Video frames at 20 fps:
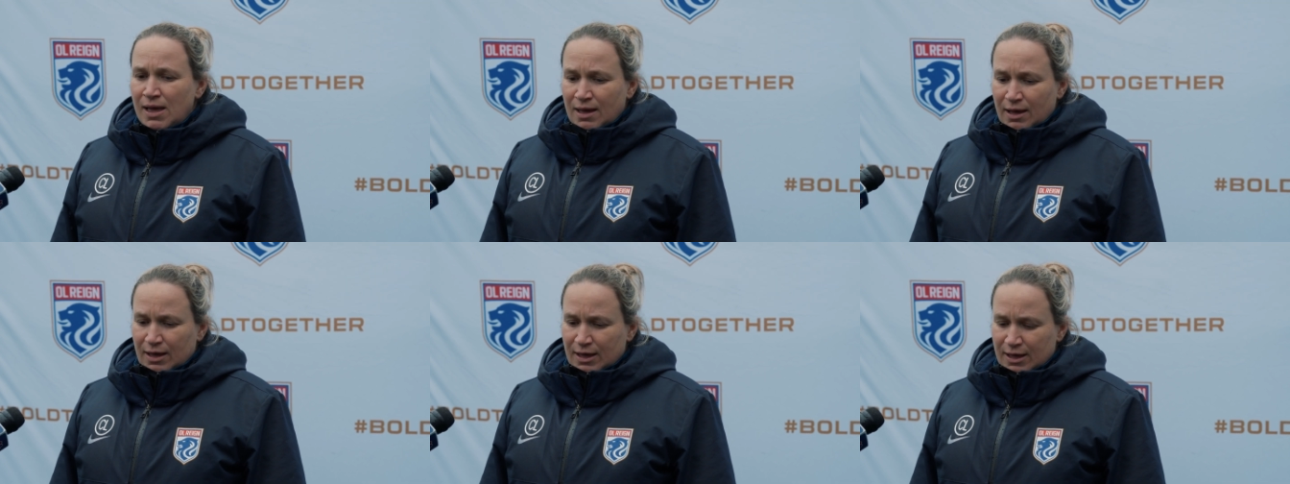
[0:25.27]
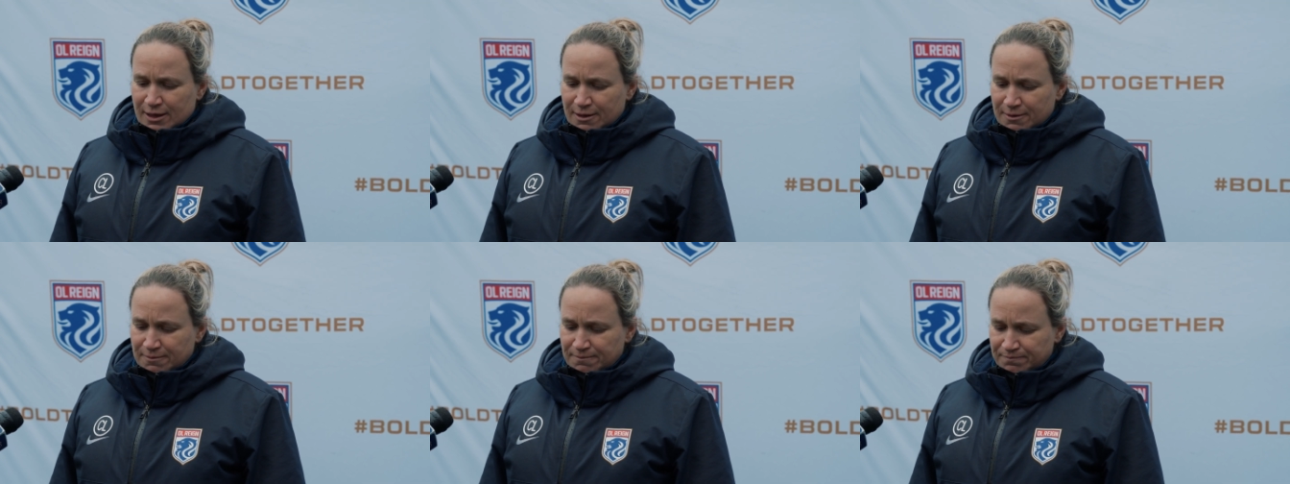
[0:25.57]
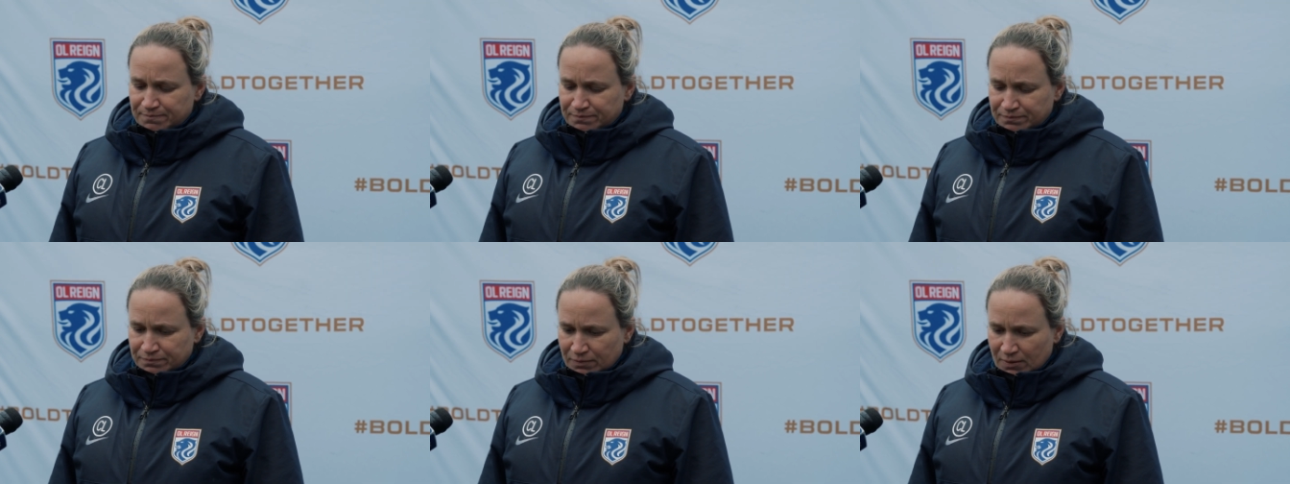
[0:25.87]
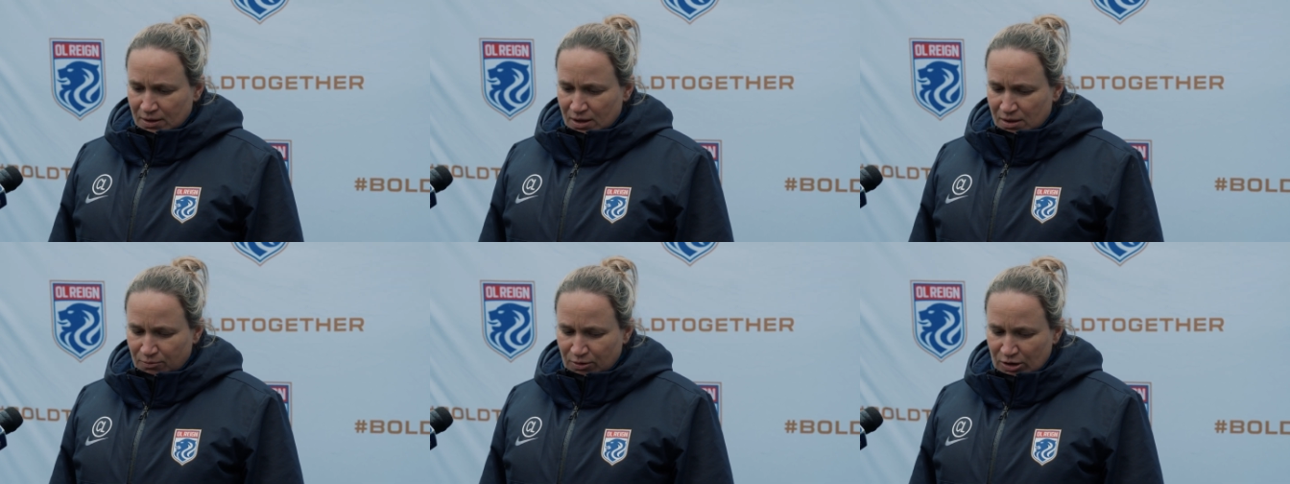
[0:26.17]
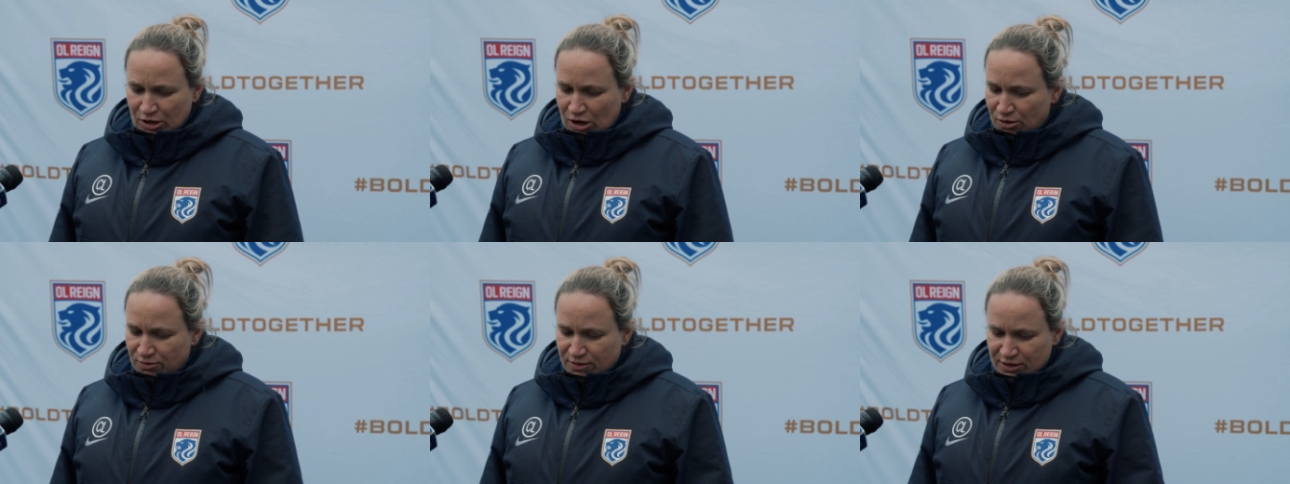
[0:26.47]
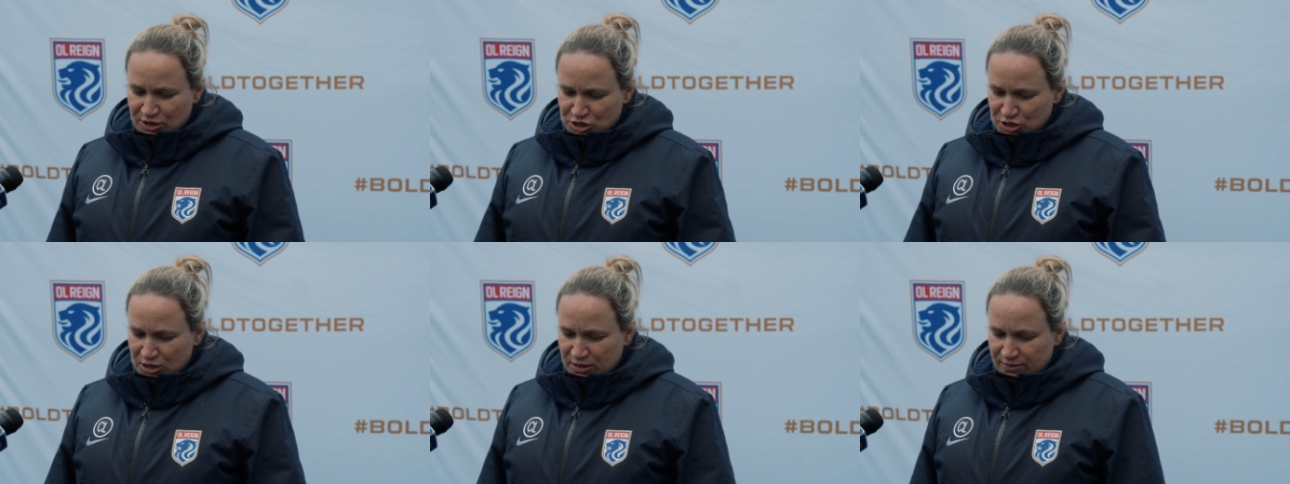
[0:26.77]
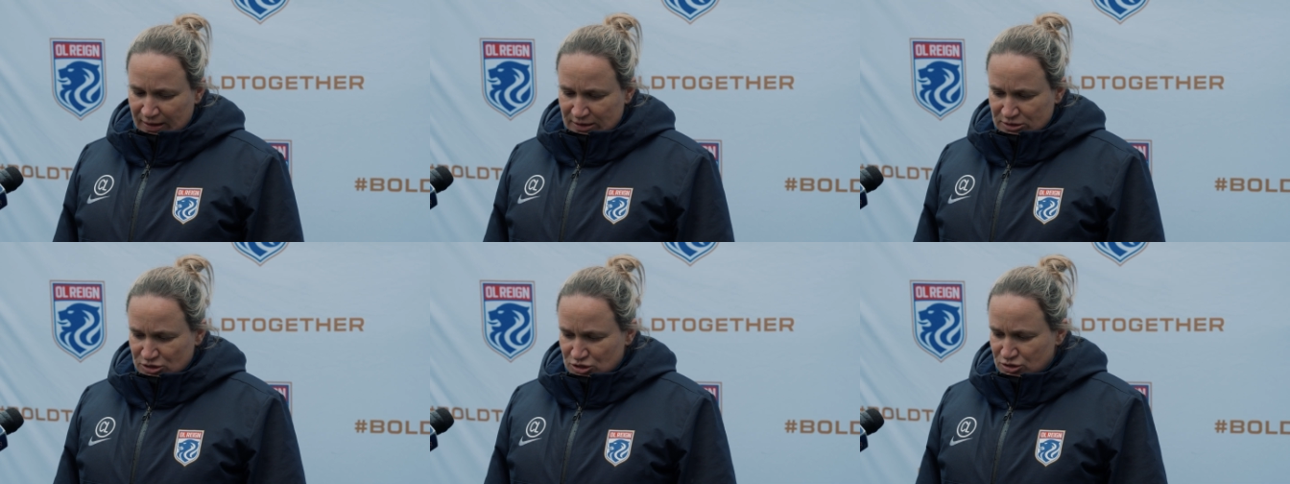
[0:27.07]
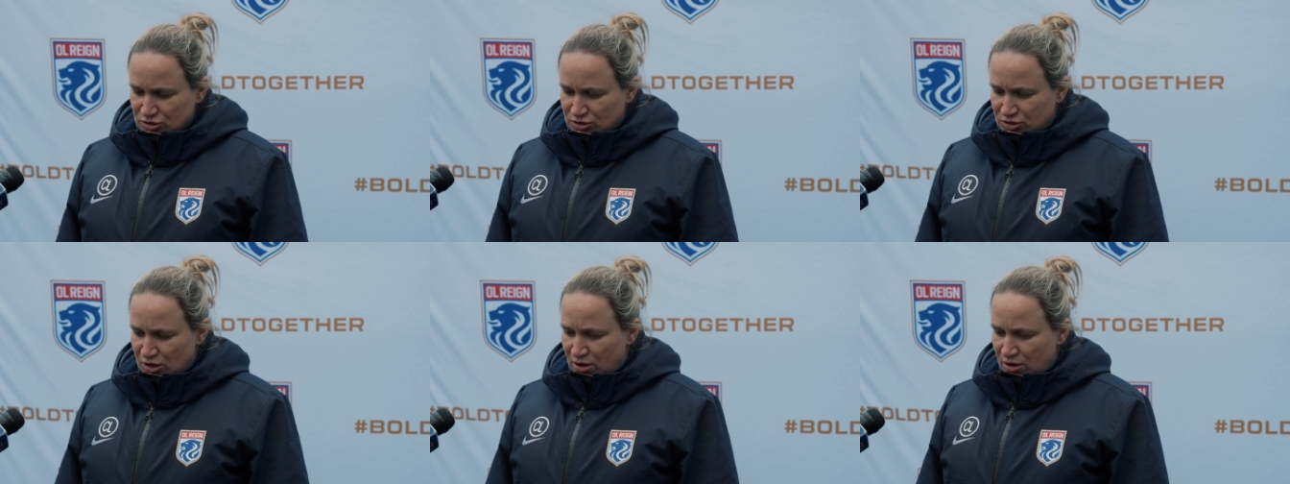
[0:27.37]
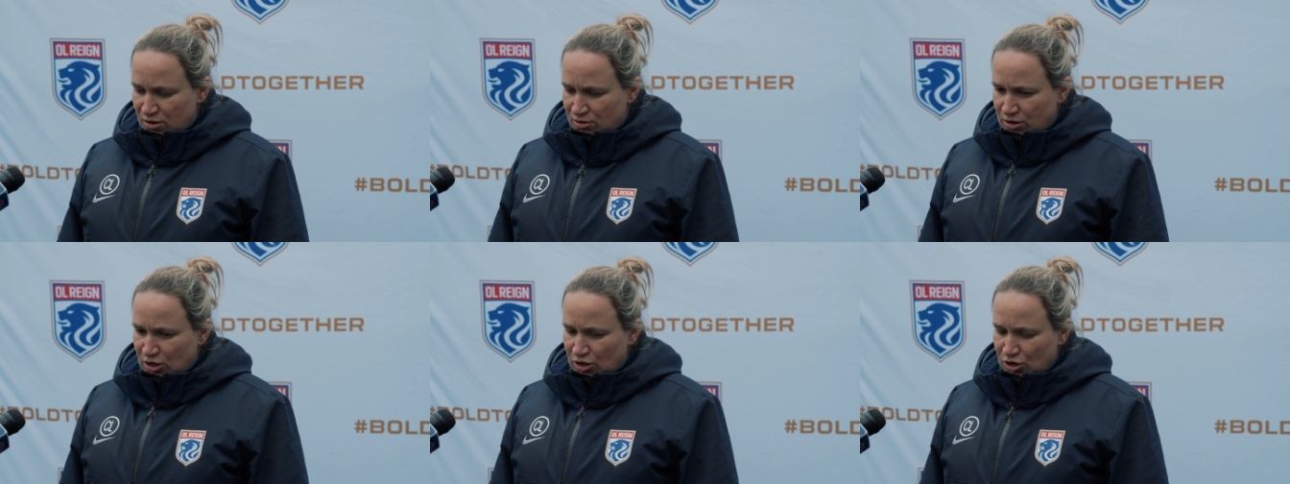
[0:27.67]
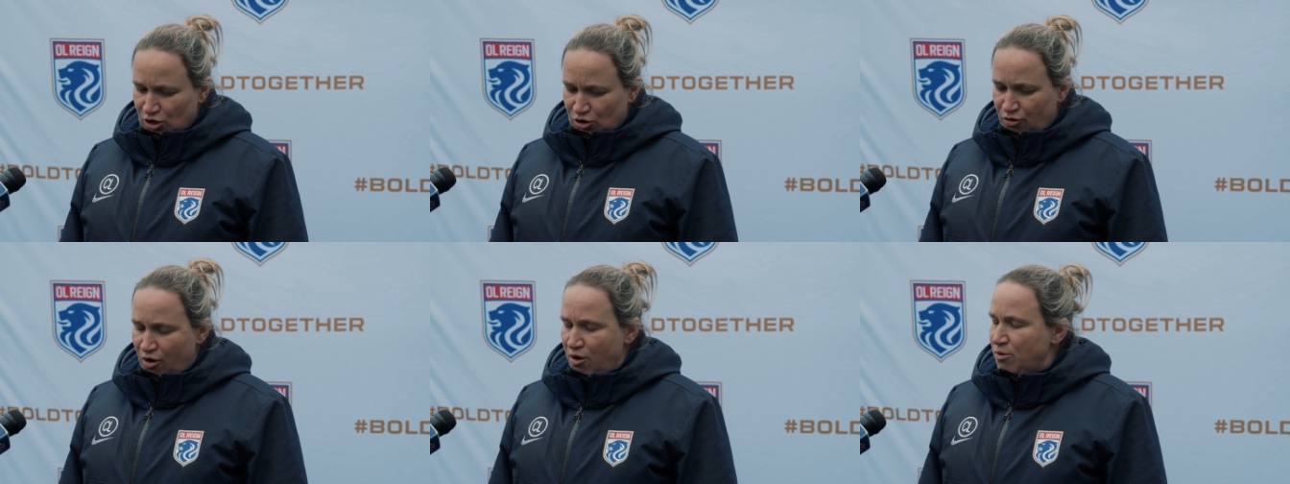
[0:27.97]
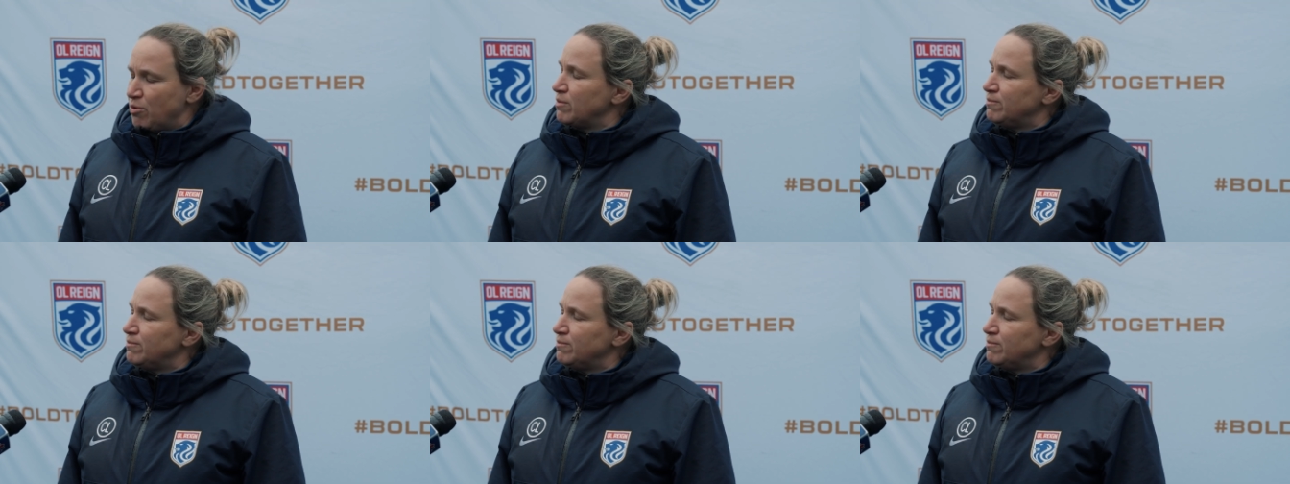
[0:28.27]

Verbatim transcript: um, and we know this year that's just only going to grow.